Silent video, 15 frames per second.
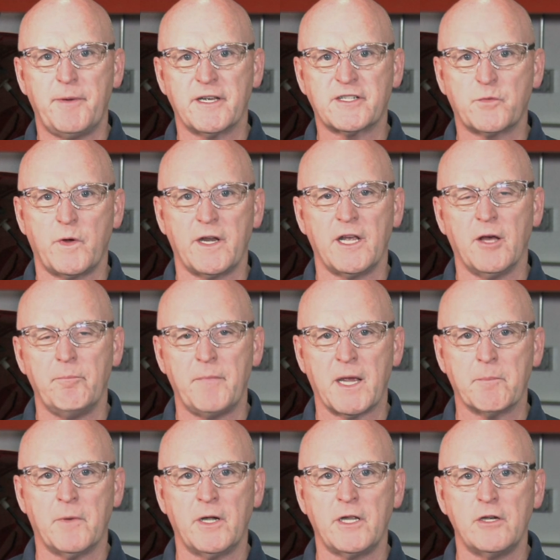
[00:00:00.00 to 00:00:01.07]
the best way to help
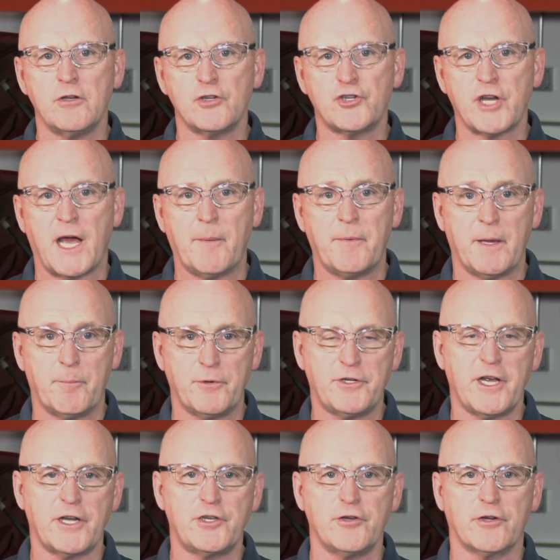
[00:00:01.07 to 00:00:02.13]
make money in your shop and
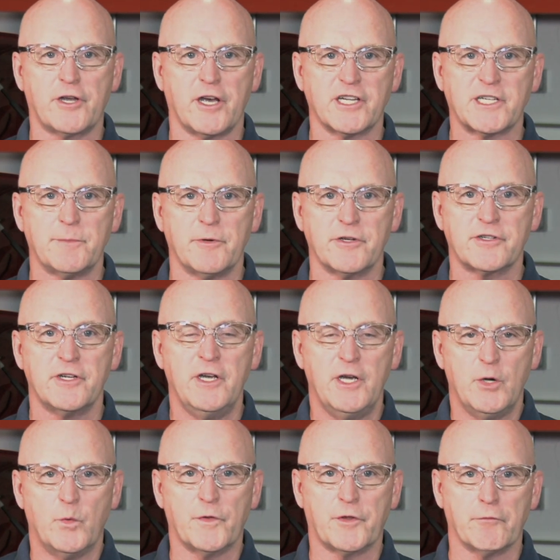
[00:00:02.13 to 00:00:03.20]
protect your customers
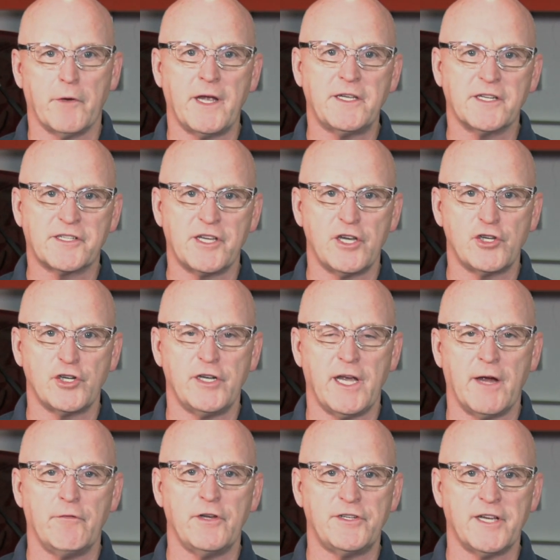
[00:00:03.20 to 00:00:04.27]
with the right decision
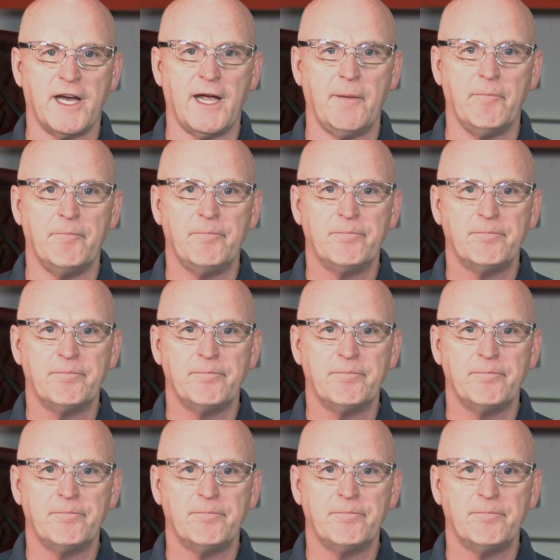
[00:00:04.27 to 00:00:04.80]
every time.